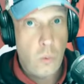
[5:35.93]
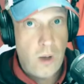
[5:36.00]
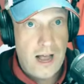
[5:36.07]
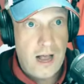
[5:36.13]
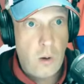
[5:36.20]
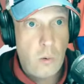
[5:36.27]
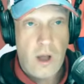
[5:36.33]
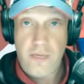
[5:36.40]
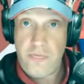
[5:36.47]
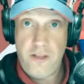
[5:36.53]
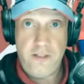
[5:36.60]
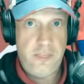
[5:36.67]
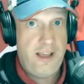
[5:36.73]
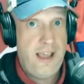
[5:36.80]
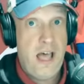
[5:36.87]
Wow, I
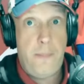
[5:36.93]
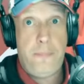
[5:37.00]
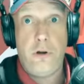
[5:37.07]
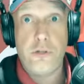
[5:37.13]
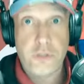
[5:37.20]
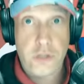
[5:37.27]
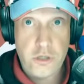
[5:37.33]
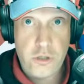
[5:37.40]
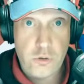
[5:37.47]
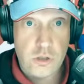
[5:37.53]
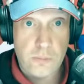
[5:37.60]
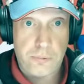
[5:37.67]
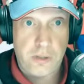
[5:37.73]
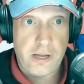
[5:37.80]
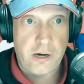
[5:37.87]
think the Capitals could
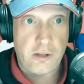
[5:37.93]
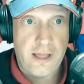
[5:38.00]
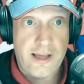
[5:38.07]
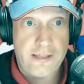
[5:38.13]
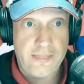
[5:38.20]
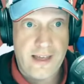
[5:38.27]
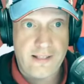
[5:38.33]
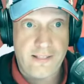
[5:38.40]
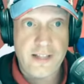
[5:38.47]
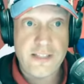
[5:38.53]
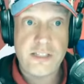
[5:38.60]
use a player like that.